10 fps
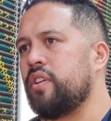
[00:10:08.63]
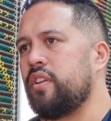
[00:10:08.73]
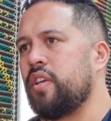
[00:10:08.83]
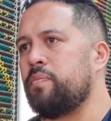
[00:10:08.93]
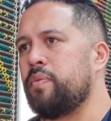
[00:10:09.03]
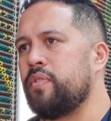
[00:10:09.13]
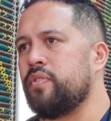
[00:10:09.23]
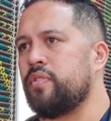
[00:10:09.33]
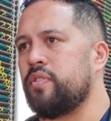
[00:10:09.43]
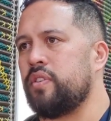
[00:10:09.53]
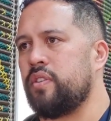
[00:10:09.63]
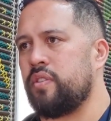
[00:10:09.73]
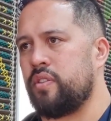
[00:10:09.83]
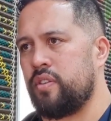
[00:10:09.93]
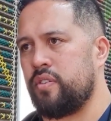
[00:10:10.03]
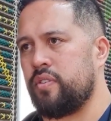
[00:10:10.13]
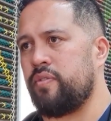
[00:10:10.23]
that happens in things,